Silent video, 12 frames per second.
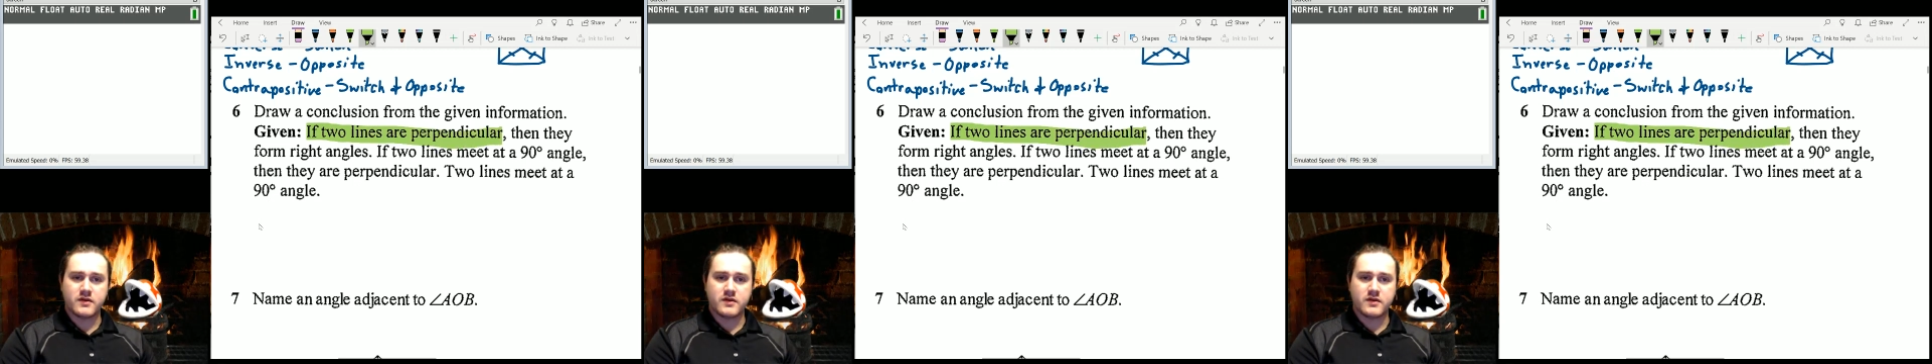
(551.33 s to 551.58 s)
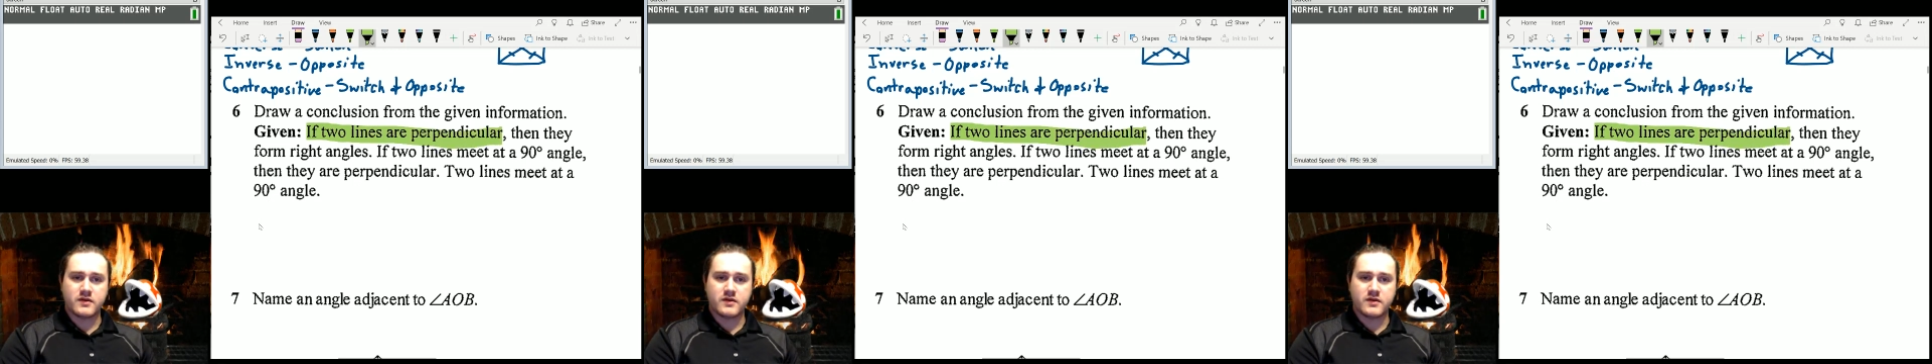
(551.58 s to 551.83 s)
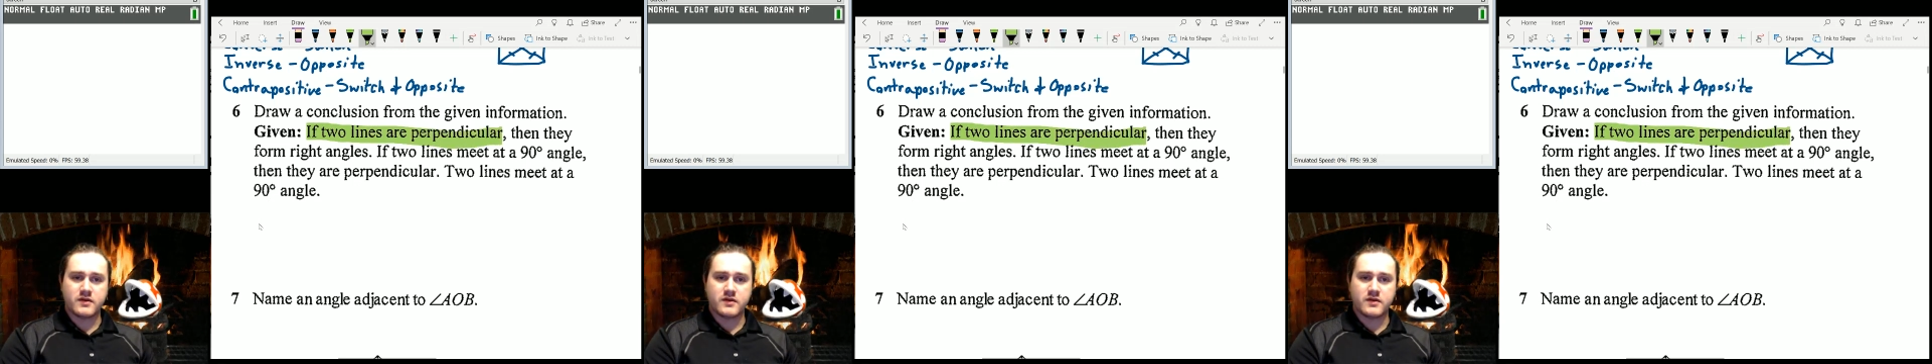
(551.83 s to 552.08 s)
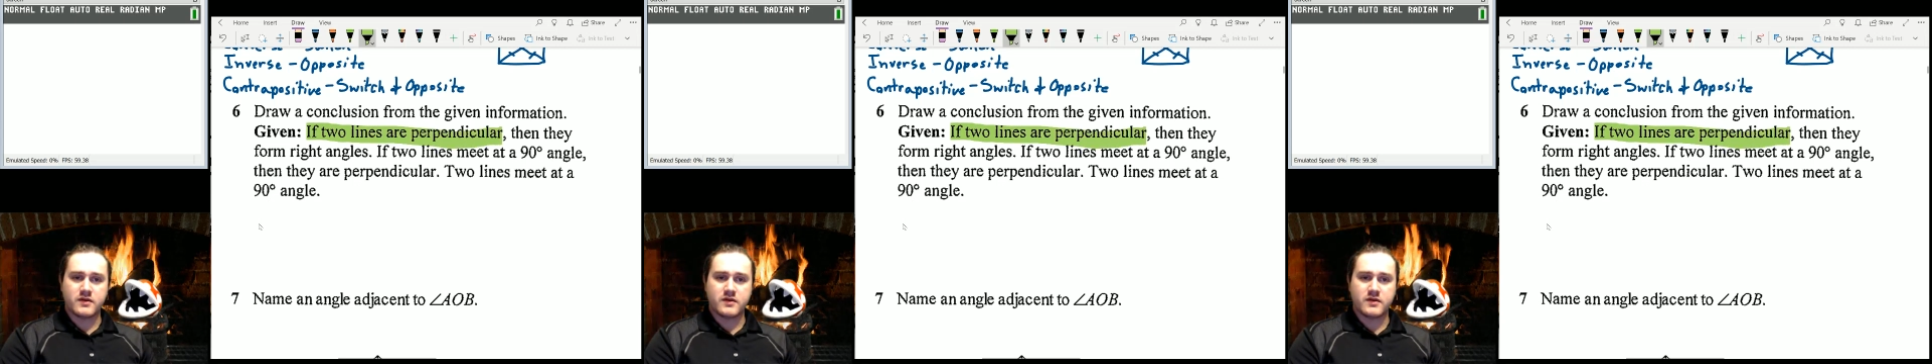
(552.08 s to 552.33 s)
the
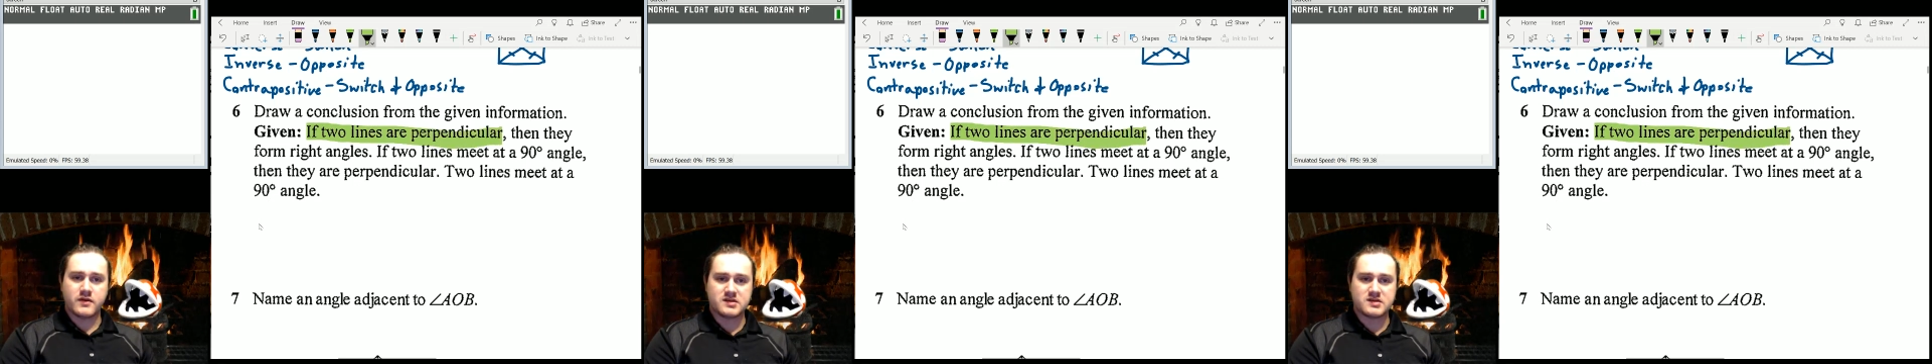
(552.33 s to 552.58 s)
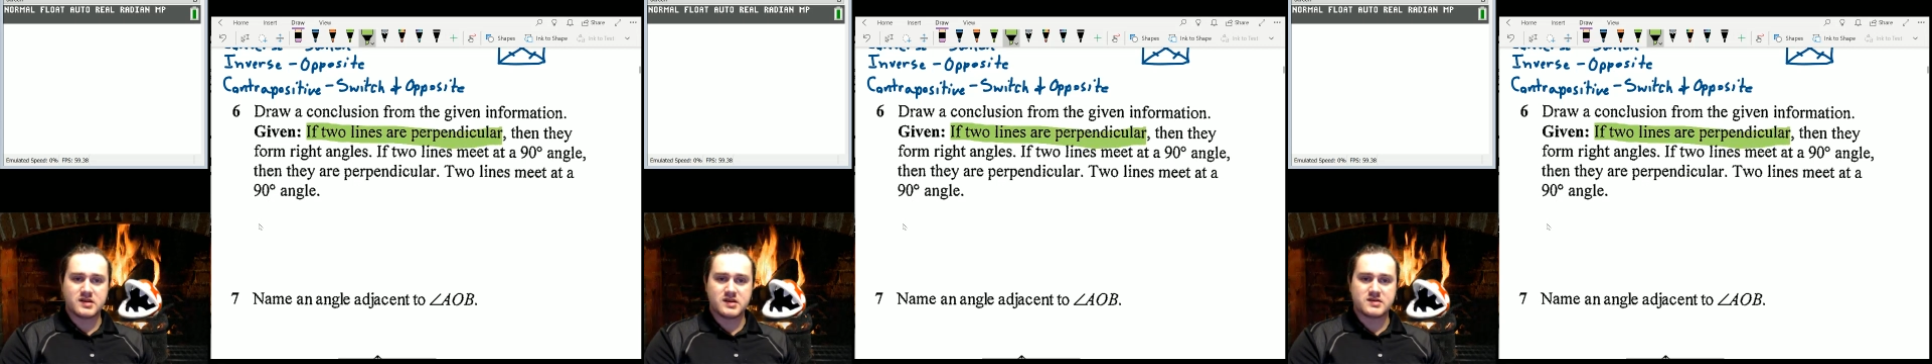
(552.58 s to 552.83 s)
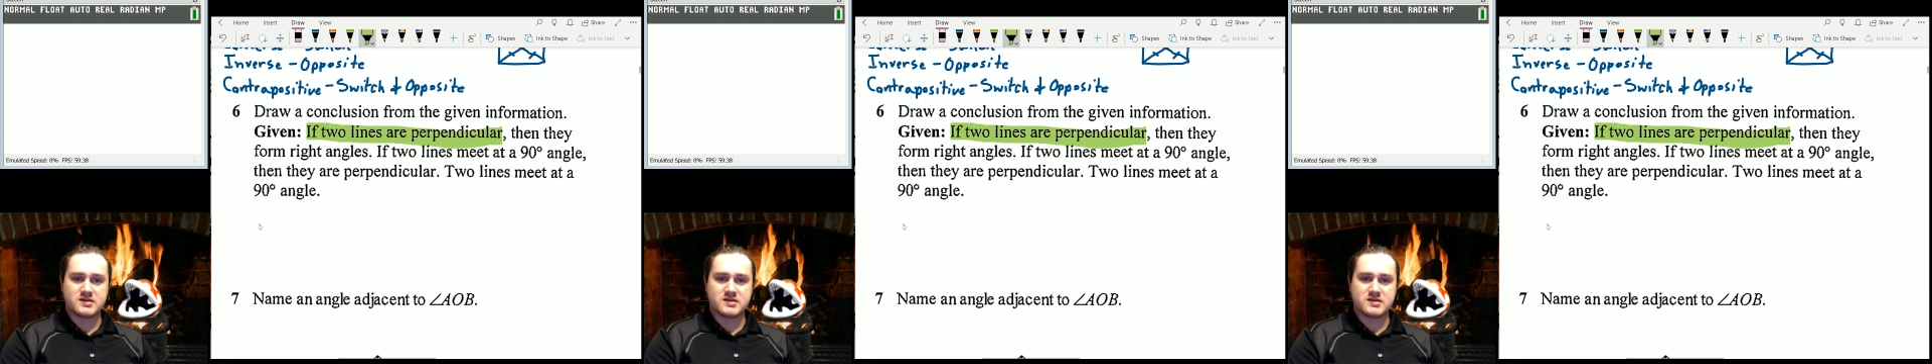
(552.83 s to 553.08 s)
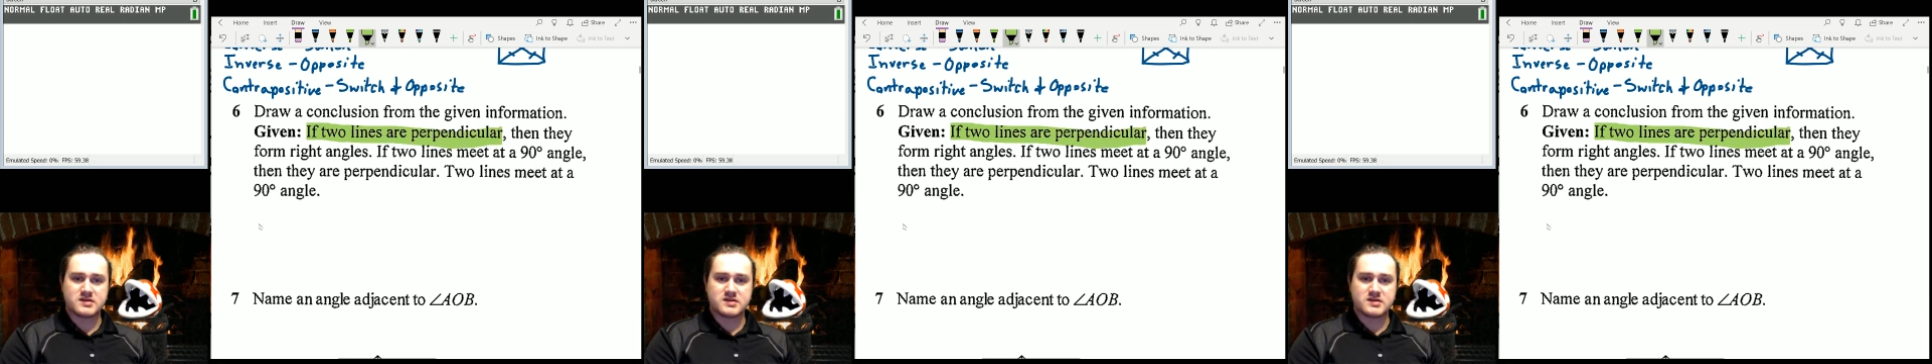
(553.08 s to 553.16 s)
first sentence is the